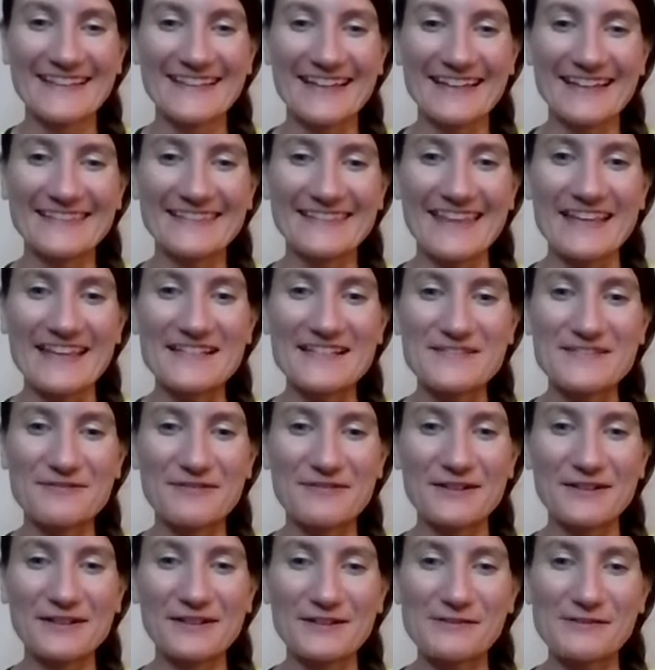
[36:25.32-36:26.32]
And thanks
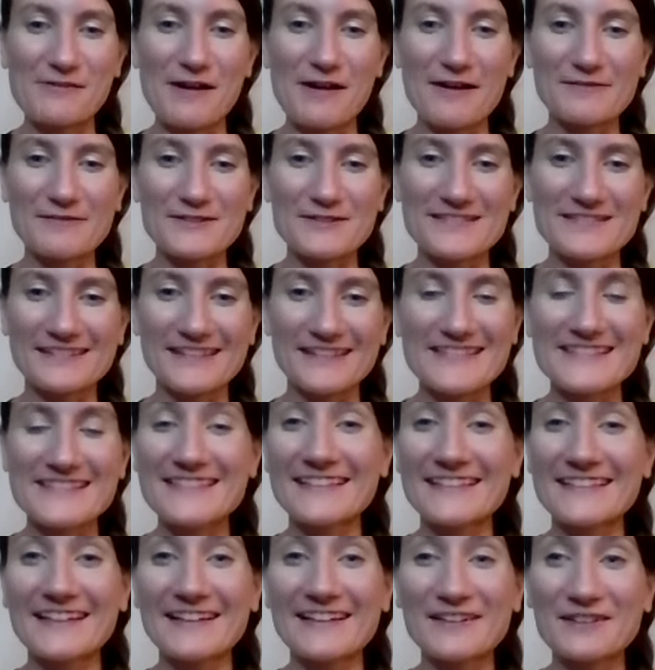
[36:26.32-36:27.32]
for whoever's
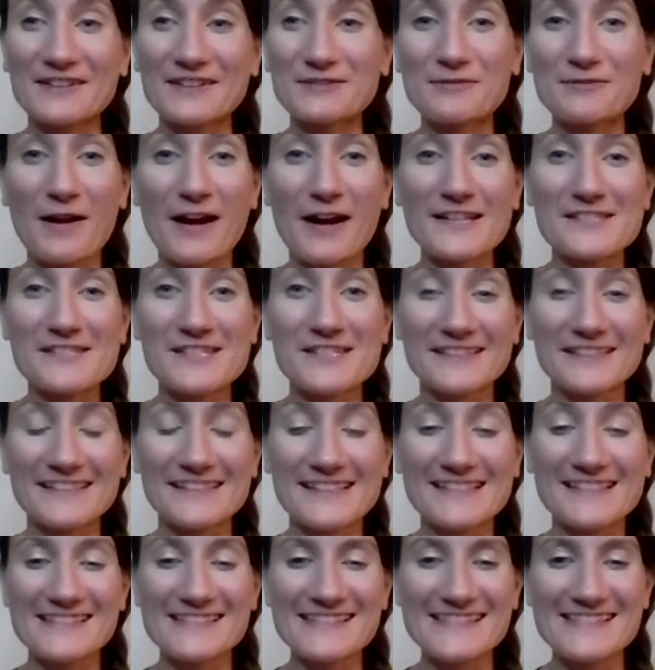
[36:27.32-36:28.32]
listening or watching
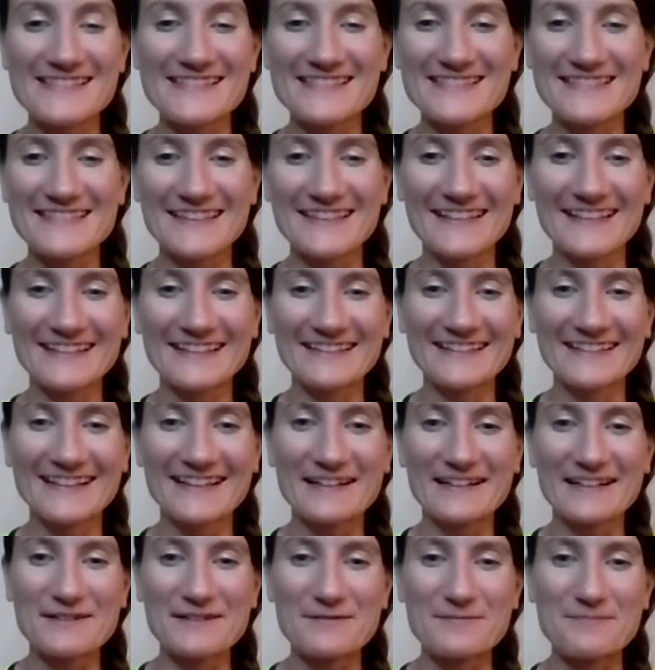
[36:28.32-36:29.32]
this.
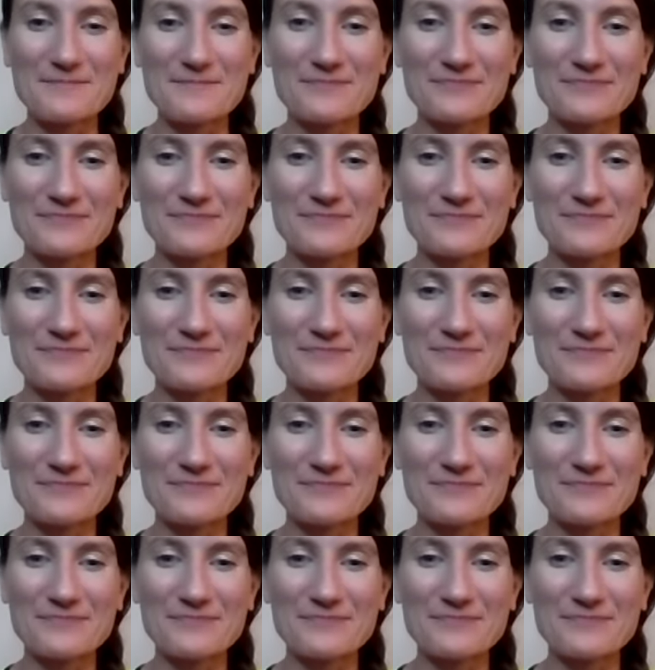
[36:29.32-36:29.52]
Um, yes,